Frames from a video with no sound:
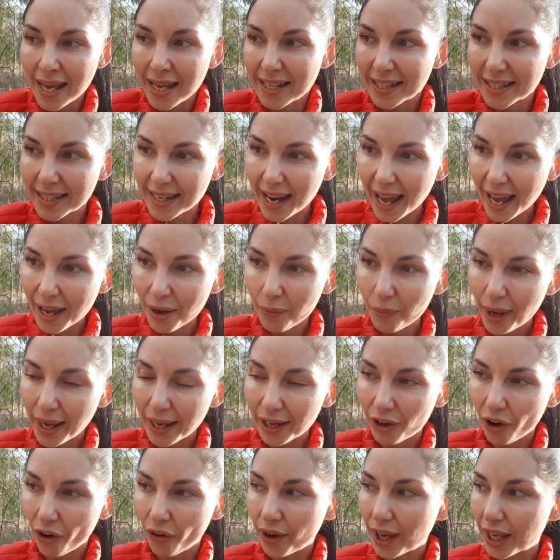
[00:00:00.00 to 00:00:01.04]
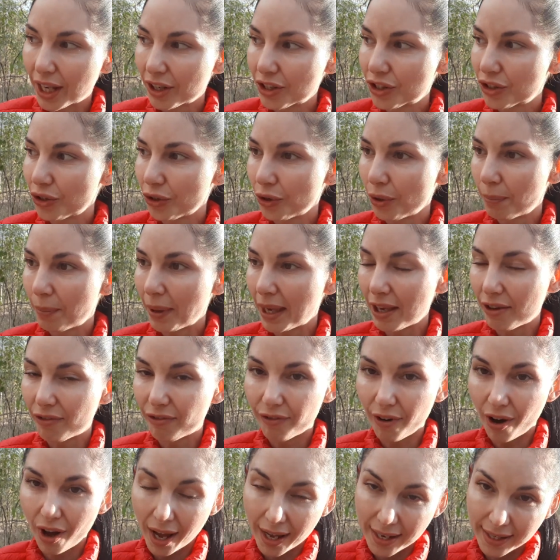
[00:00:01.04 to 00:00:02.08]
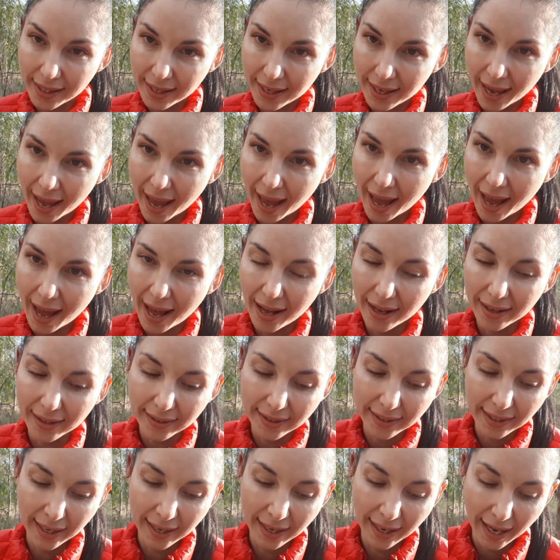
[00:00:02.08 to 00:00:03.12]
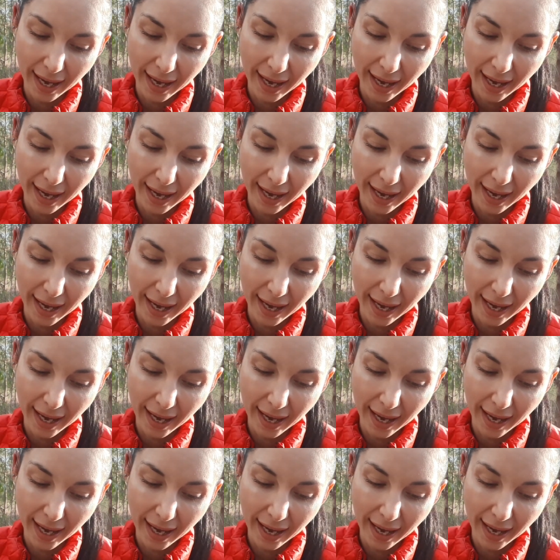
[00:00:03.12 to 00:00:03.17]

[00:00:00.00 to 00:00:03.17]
Today we're going to be finding out